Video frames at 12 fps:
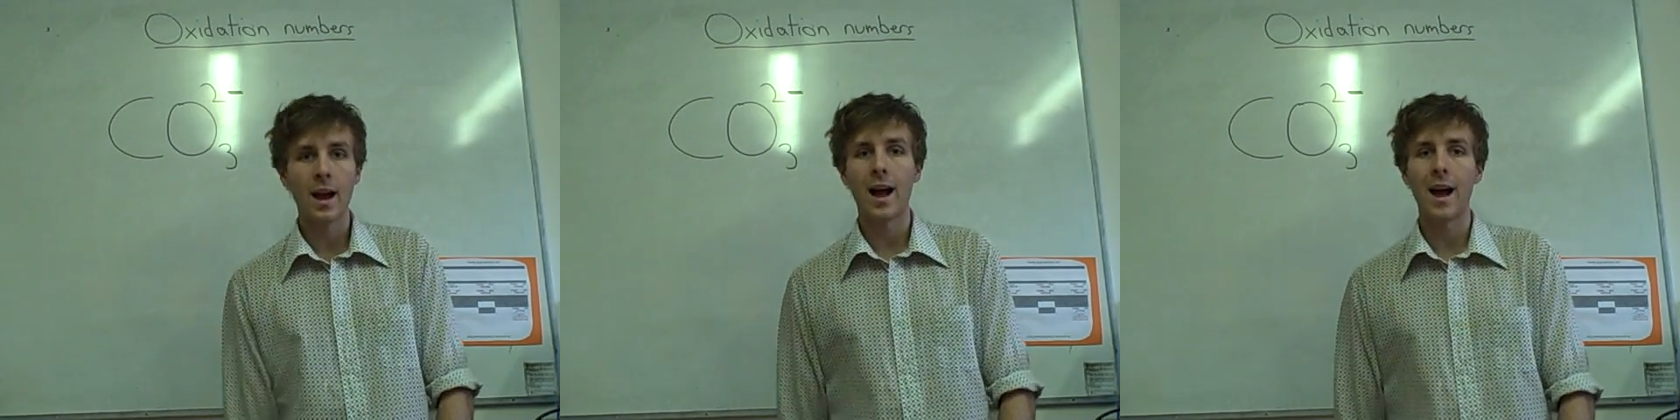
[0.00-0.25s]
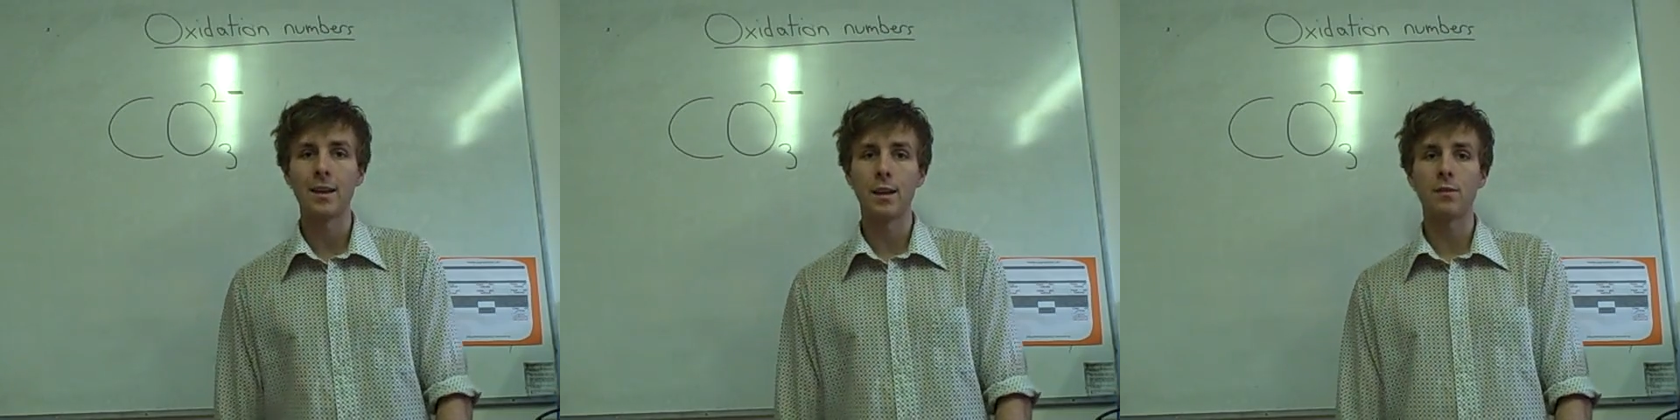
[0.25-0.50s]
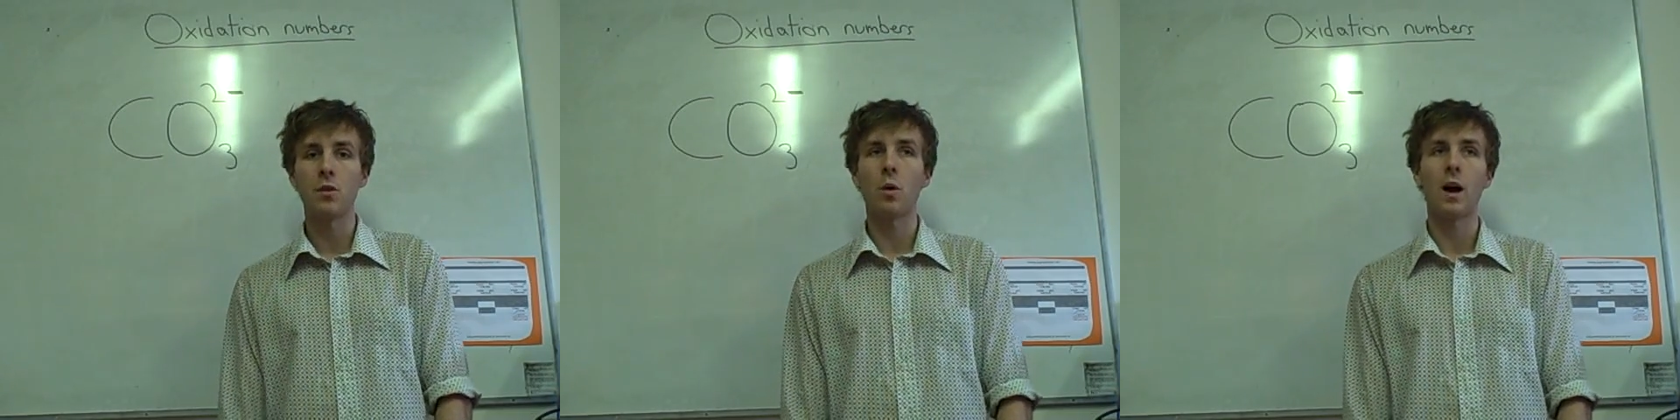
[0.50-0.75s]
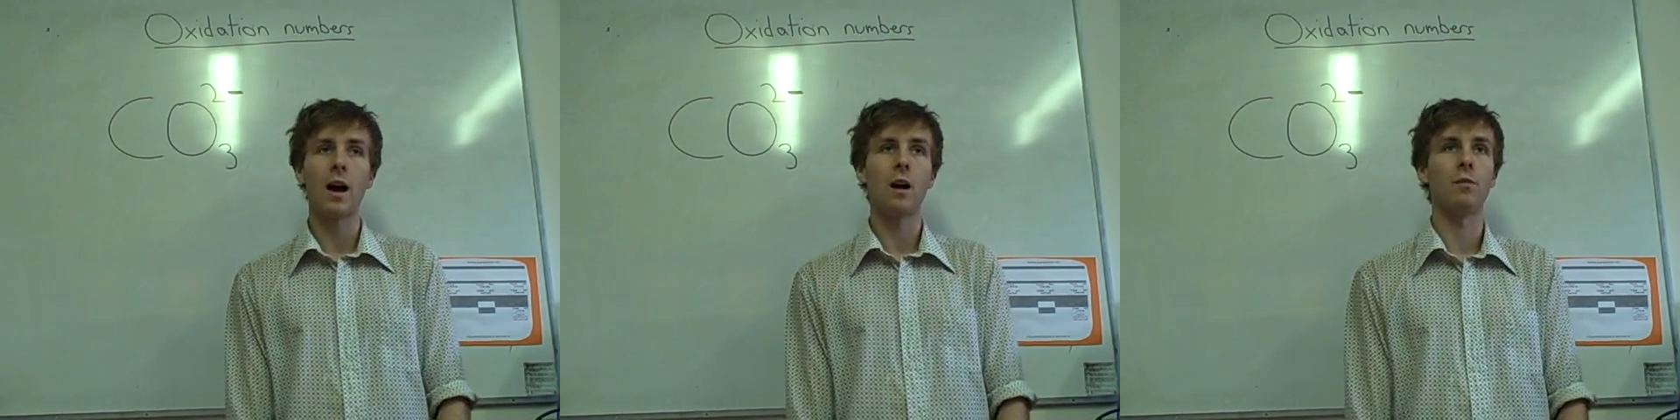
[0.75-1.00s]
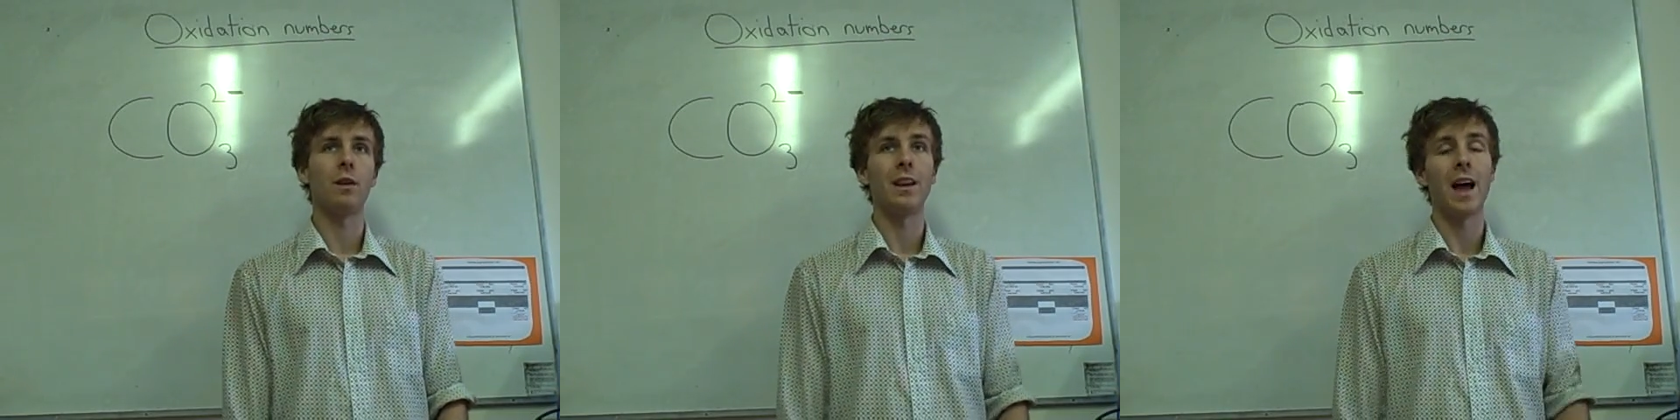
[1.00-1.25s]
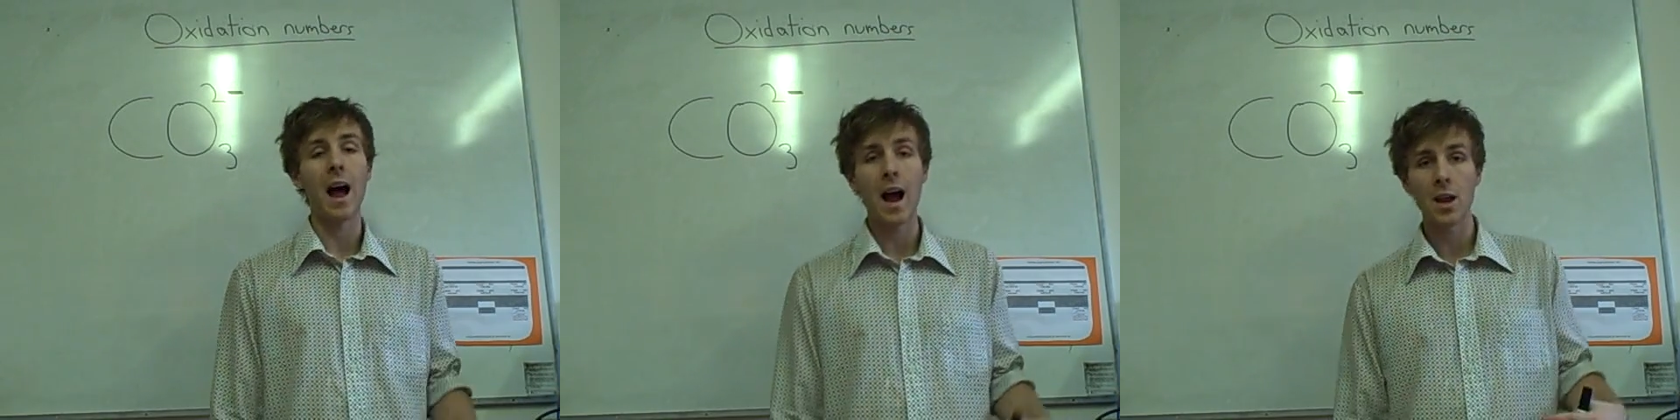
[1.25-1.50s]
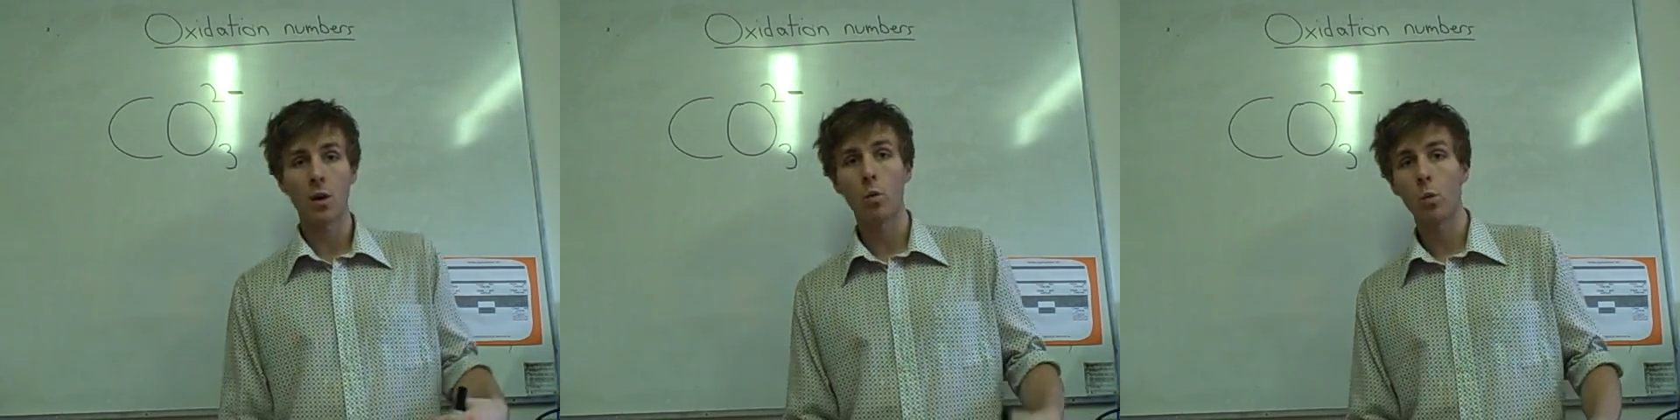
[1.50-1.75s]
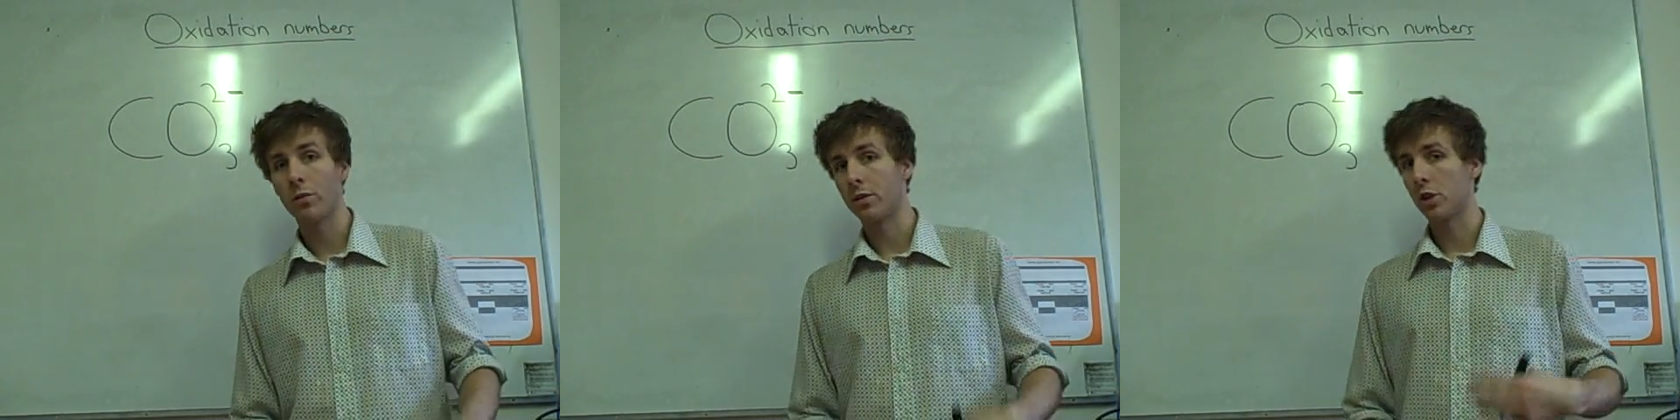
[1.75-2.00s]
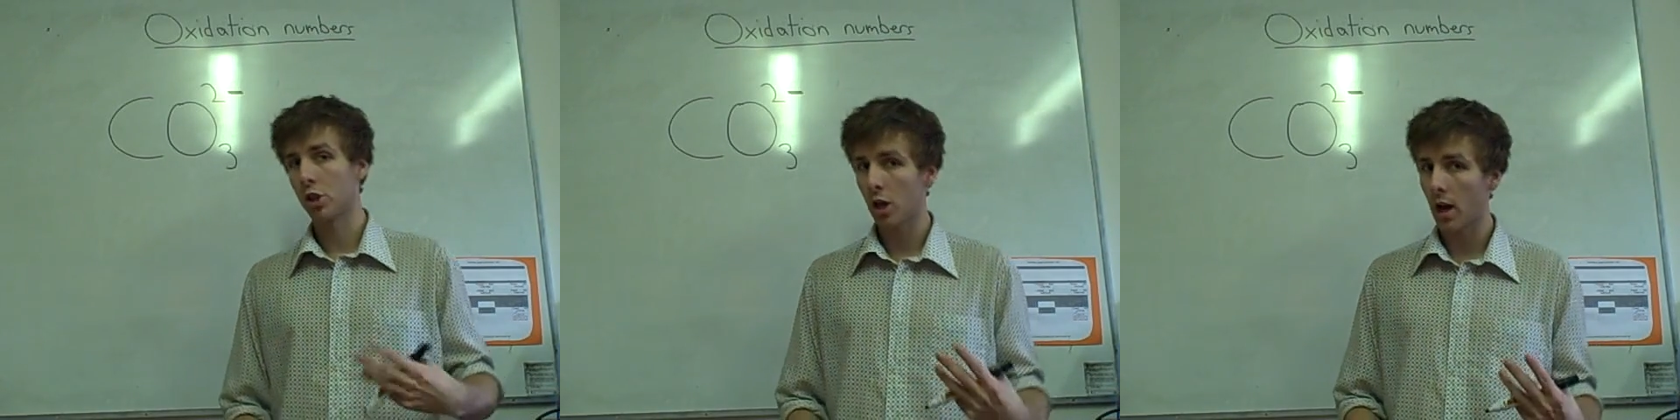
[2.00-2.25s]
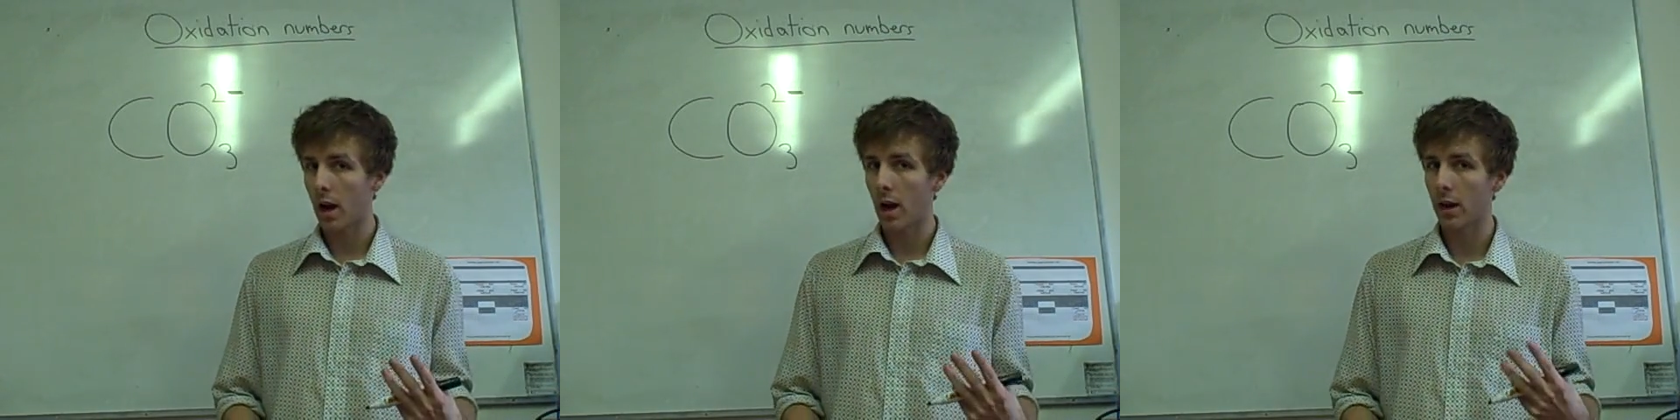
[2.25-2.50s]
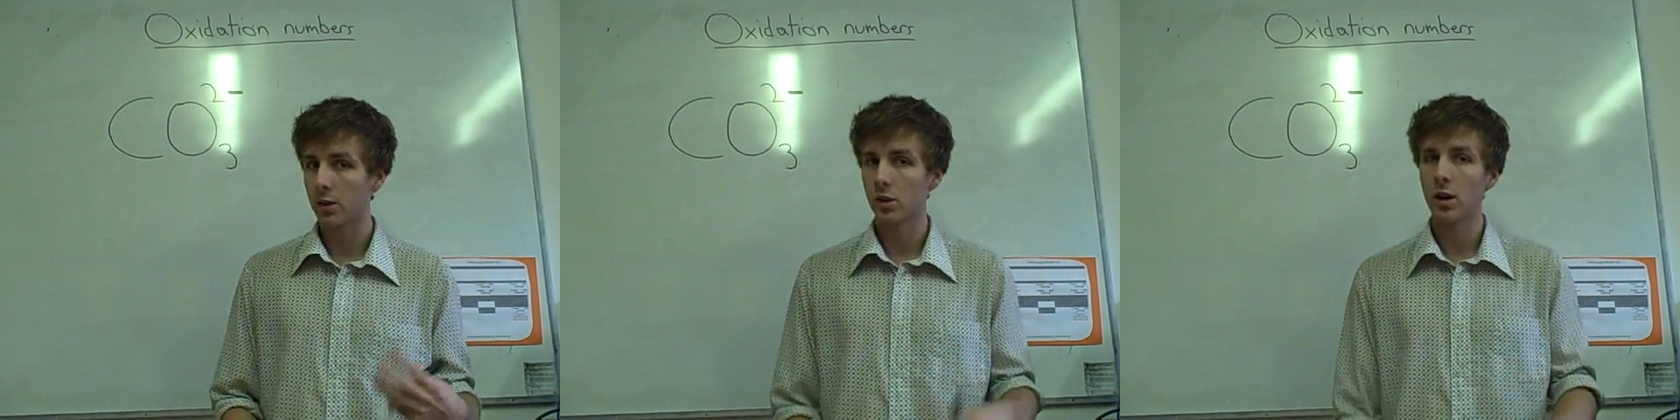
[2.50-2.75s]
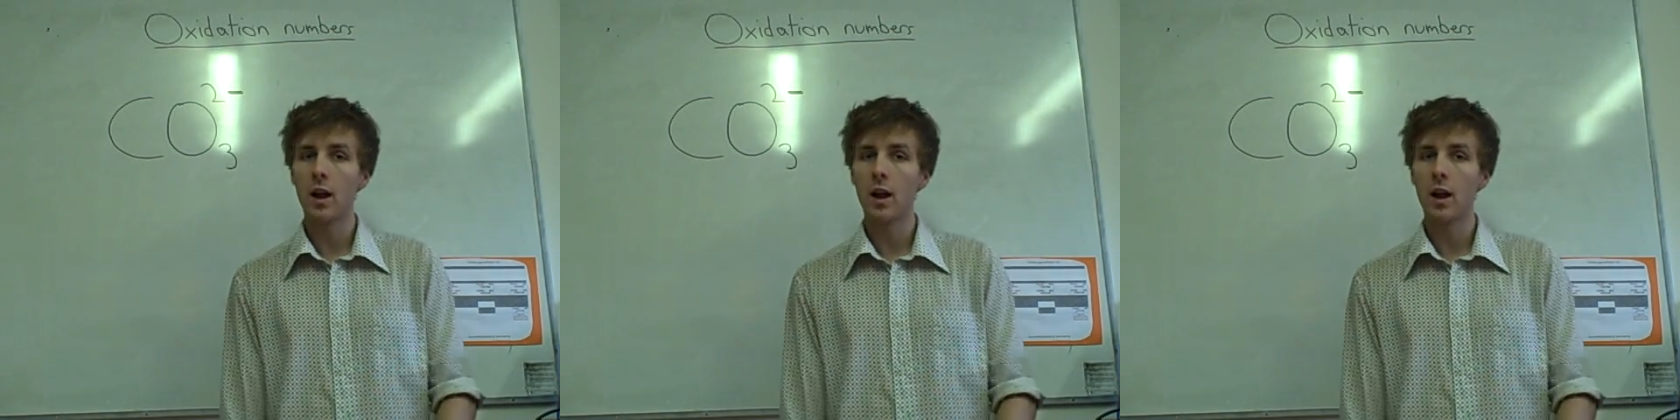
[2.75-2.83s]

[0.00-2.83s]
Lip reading: And if you have an ion with a charge,